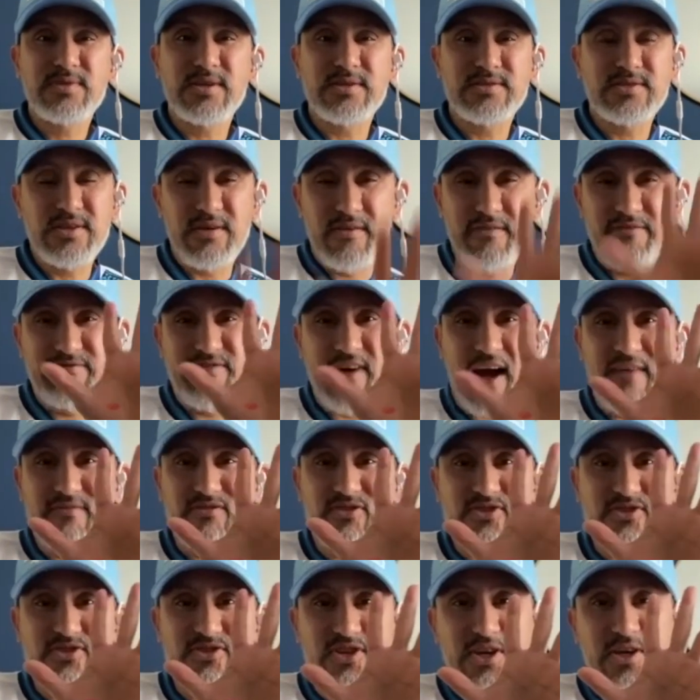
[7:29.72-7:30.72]
So 5
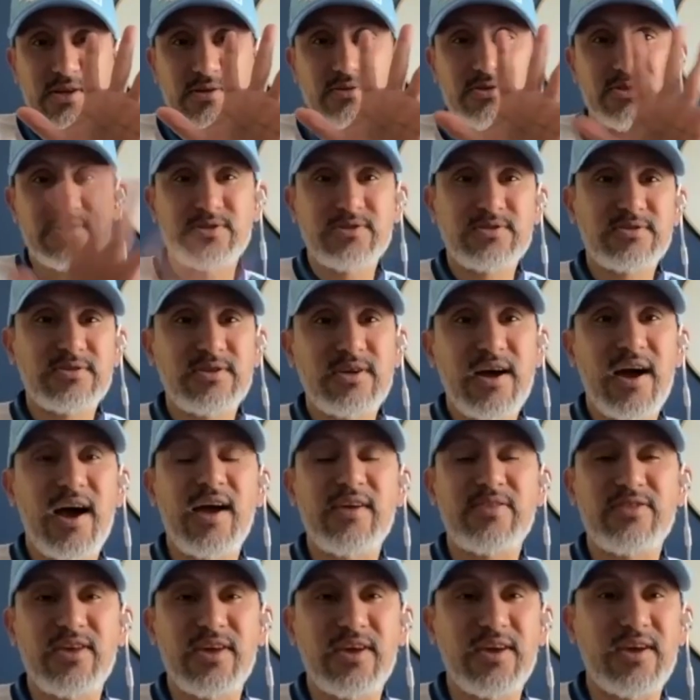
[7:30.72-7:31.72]
skills,
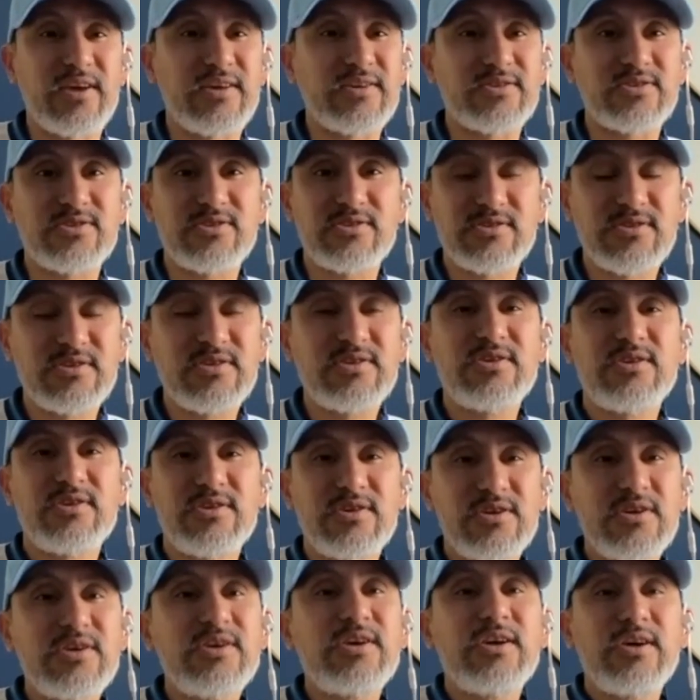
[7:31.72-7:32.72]
I think, is
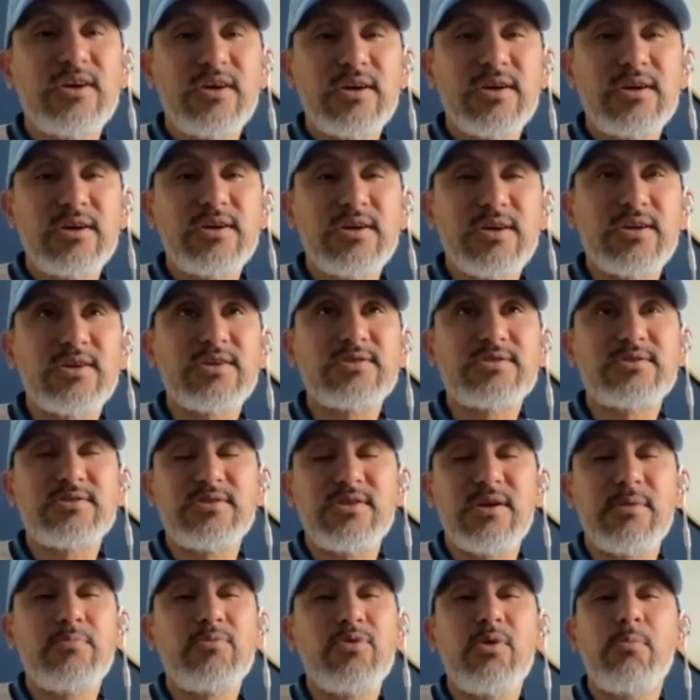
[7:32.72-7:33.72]

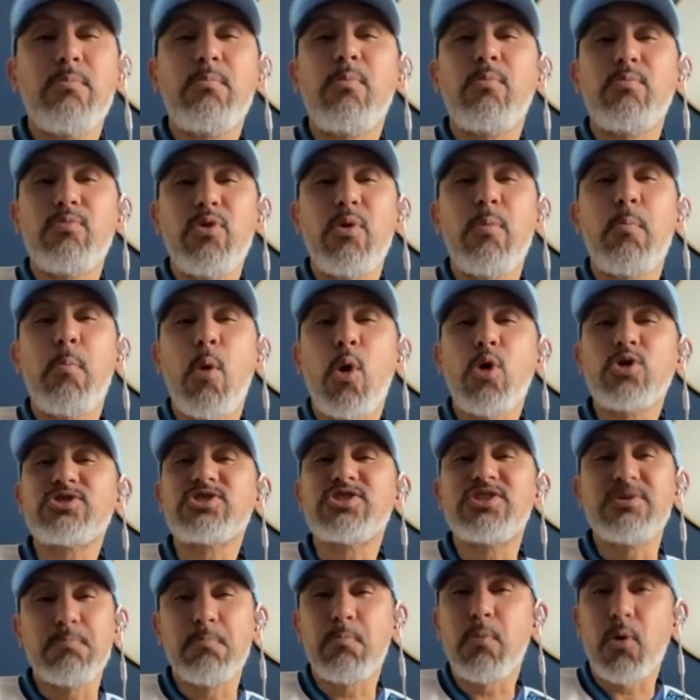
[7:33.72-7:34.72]
the
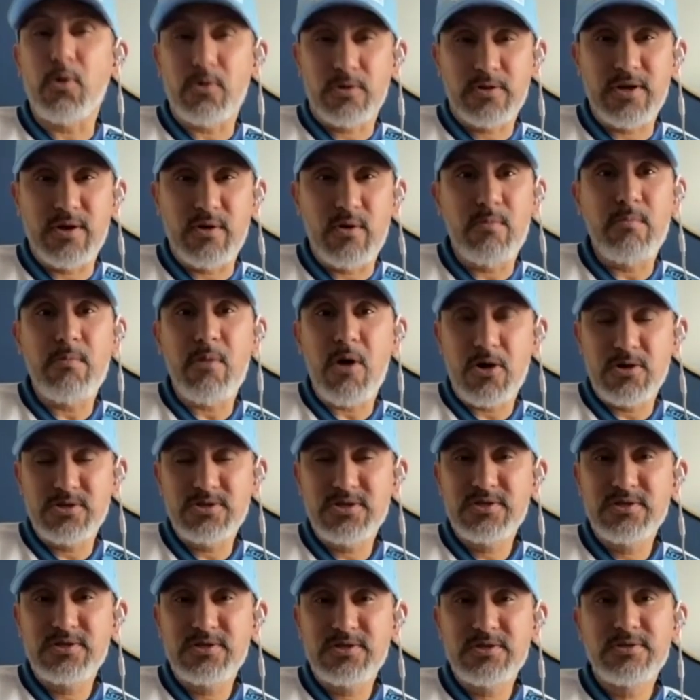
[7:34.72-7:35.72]
most important on
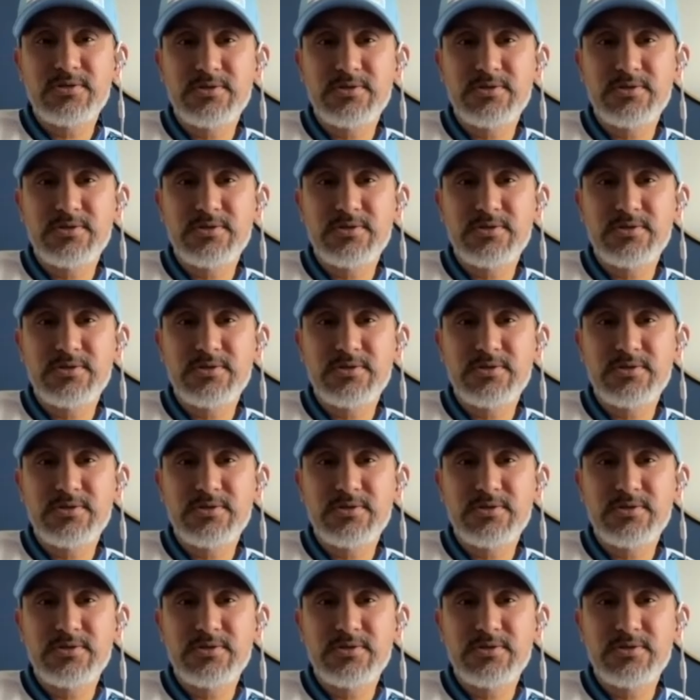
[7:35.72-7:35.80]
bars.